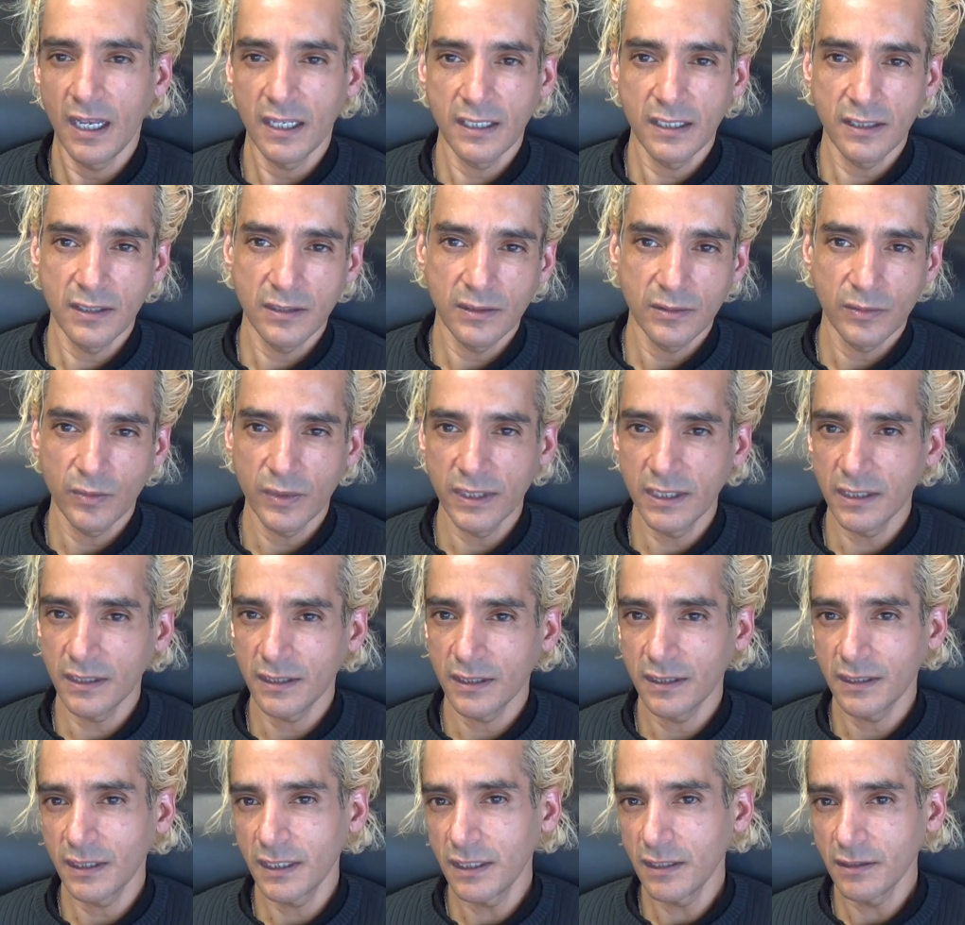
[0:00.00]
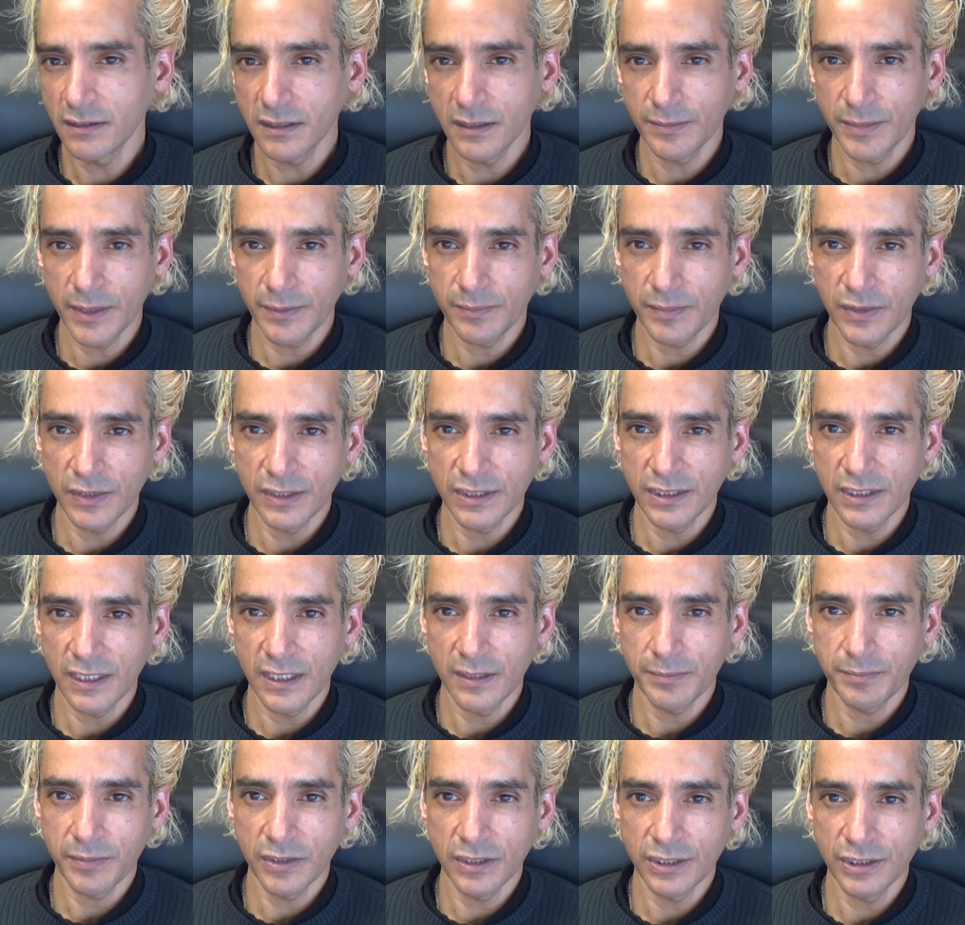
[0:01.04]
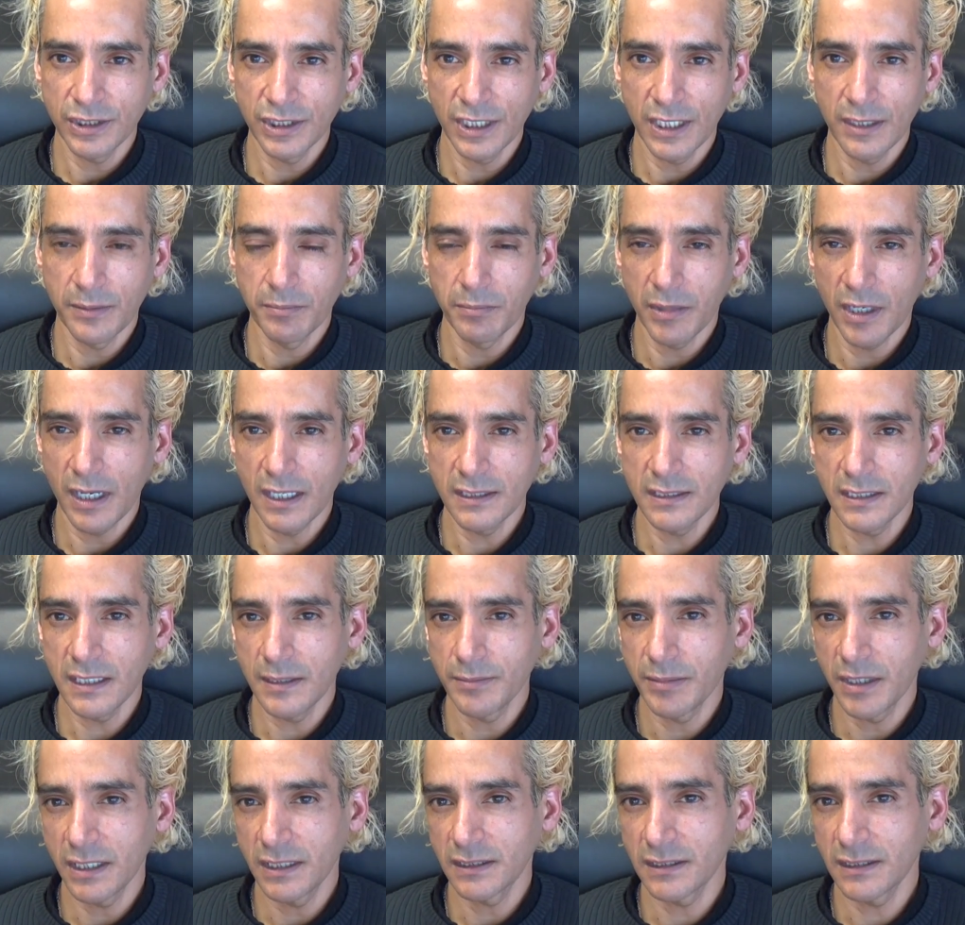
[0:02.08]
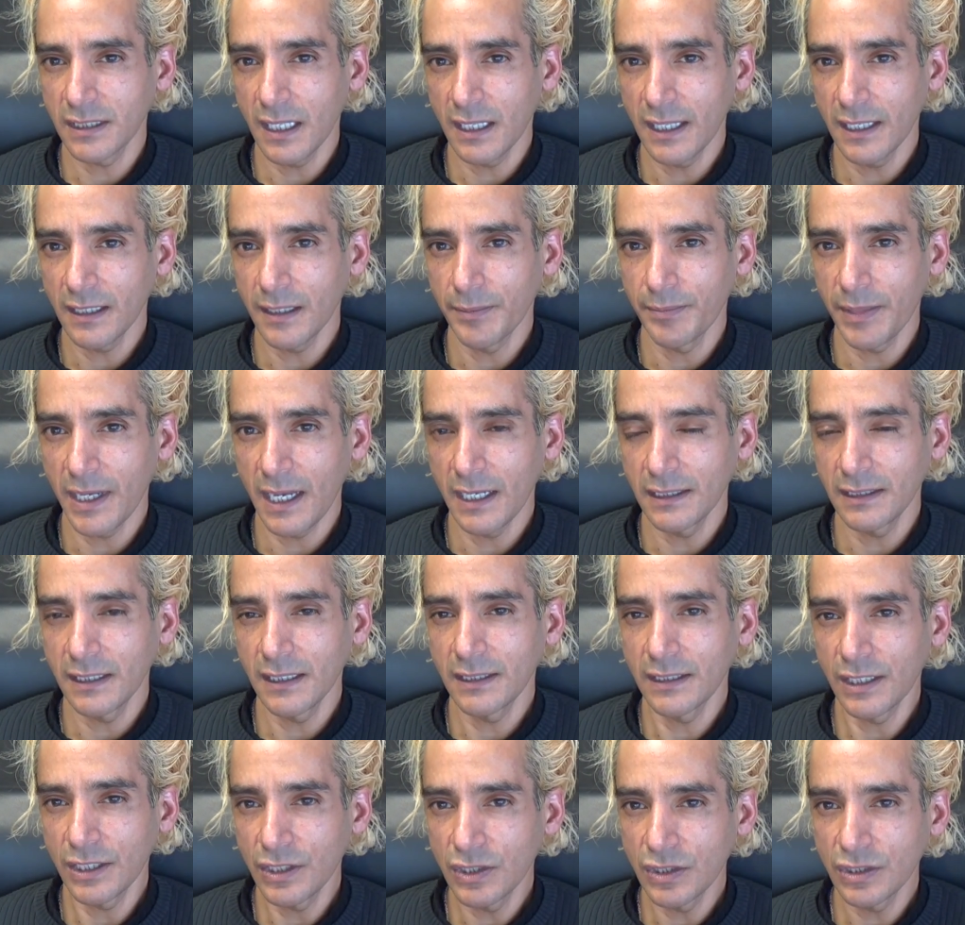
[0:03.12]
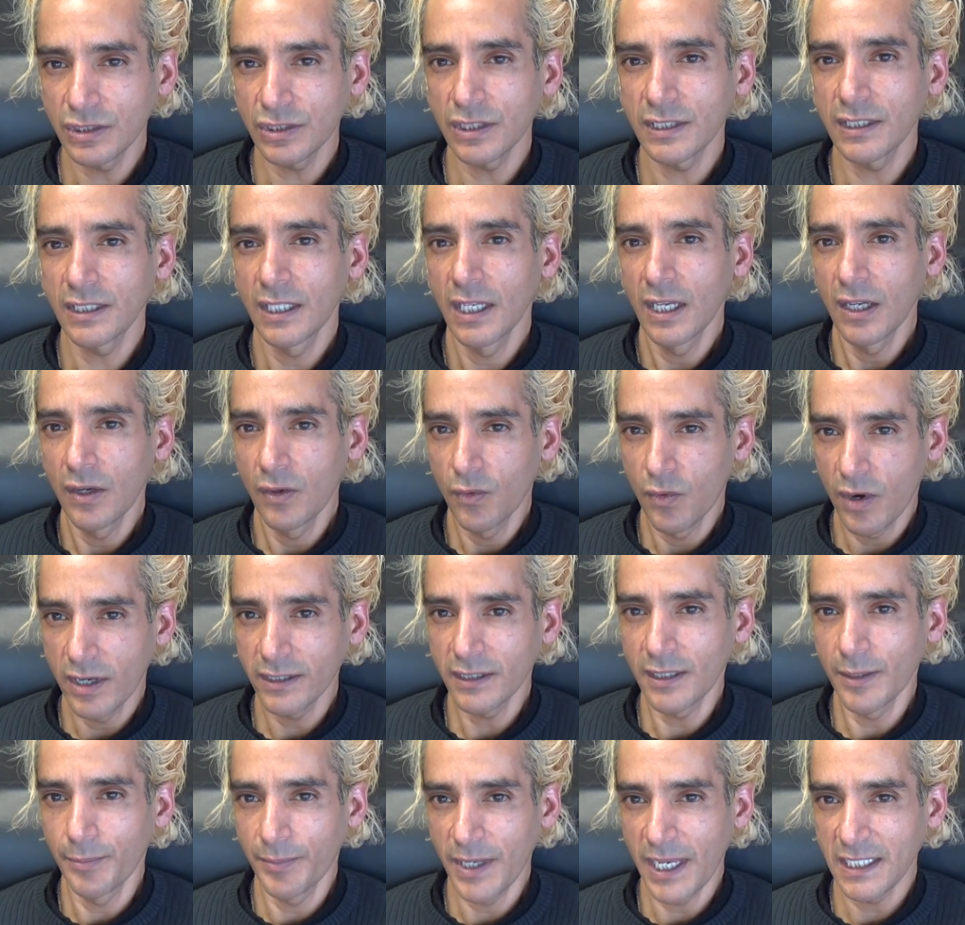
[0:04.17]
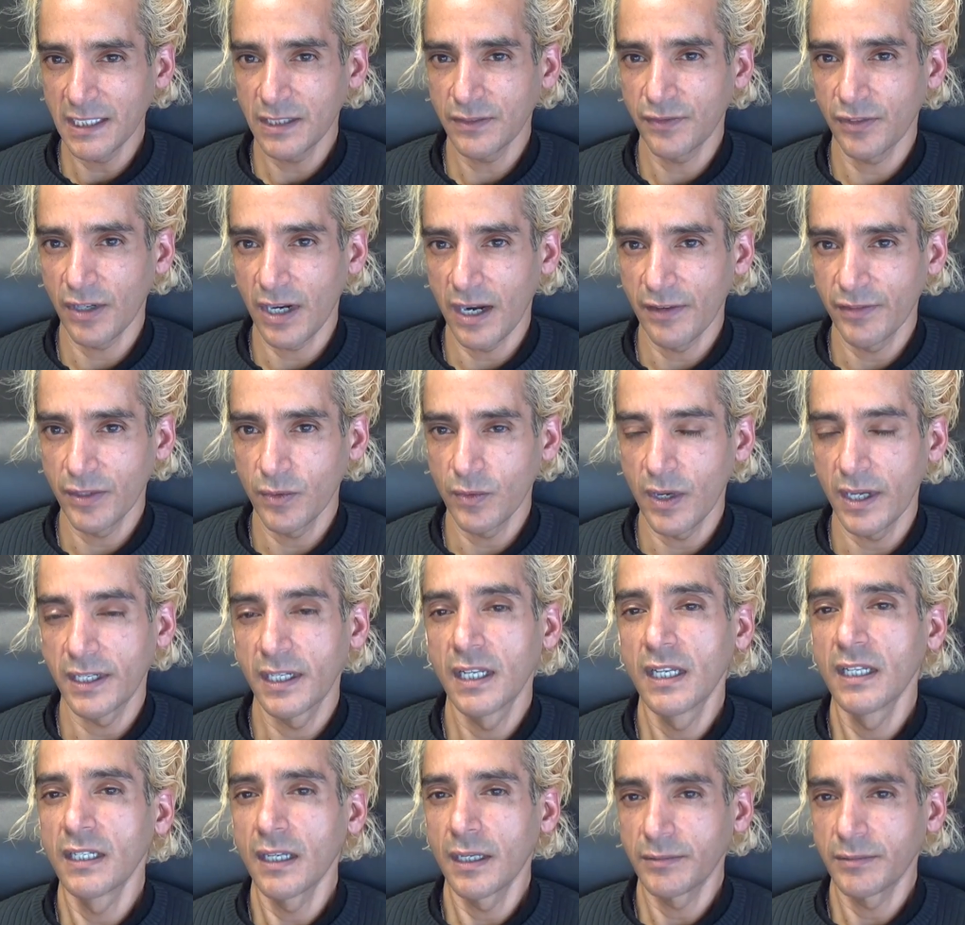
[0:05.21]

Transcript: You know, when Leo's a bit pushy and bossy, but it's not like a bad thing. They usually want the best for everyone.